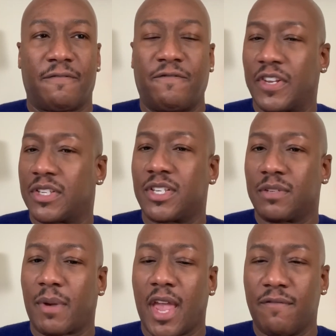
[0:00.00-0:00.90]
fix his
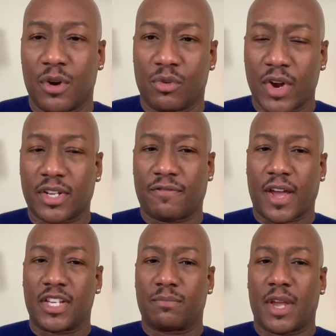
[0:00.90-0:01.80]
behavior or rectify
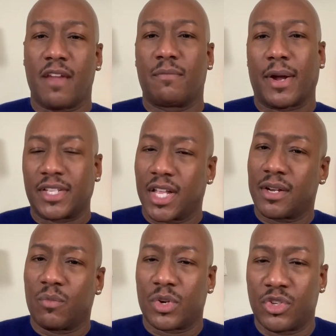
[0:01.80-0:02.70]
his behavior by telling
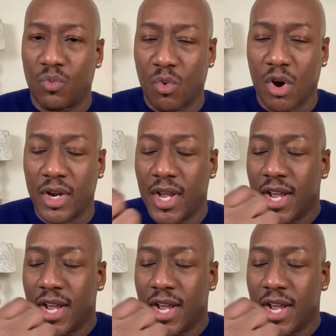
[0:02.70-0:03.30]
him what you want.